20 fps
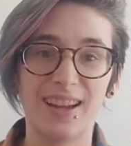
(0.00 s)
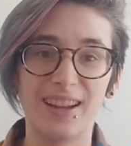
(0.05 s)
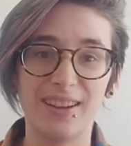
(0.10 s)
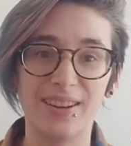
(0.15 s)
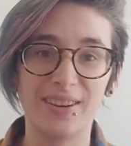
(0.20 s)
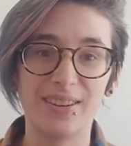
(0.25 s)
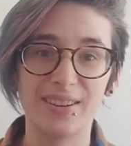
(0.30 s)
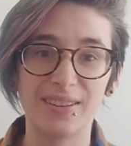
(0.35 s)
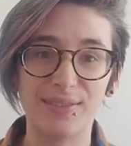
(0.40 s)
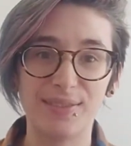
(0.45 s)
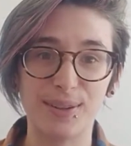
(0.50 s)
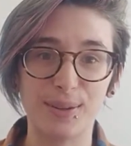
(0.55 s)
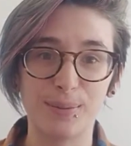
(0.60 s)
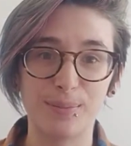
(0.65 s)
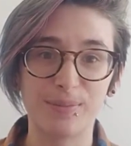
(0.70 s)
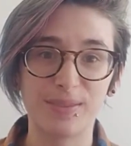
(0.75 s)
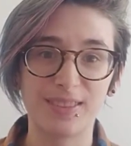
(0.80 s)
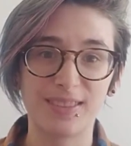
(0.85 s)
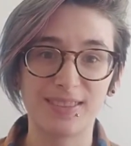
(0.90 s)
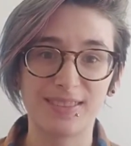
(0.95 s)
already
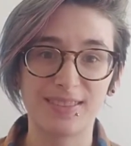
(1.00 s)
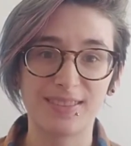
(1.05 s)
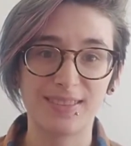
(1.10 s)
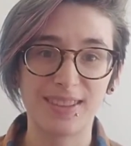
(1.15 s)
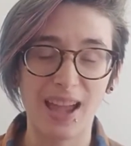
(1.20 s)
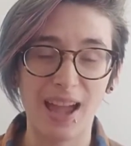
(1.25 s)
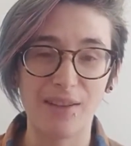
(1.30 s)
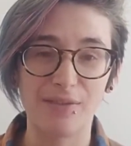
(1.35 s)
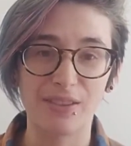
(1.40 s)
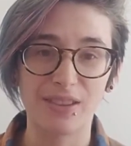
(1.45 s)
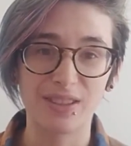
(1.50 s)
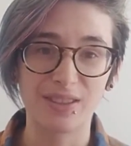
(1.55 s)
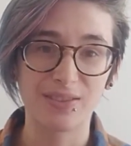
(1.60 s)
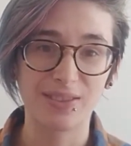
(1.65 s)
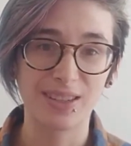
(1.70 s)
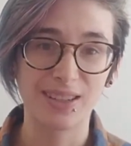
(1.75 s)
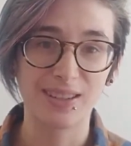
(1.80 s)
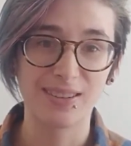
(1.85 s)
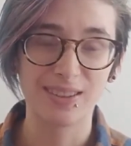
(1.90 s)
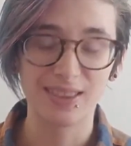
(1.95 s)
filmed half of this
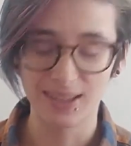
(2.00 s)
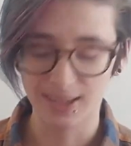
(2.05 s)
video and